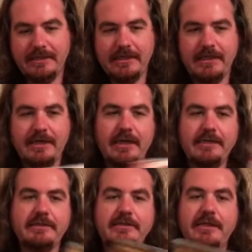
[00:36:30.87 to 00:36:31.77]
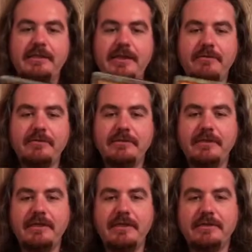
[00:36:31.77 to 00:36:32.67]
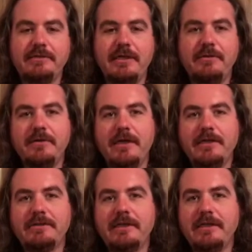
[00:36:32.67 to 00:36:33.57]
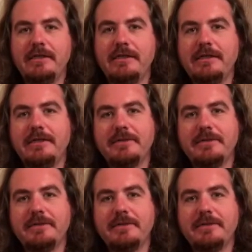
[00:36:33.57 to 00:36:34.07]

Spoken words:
I just thought that was the neatest thing when I seen it.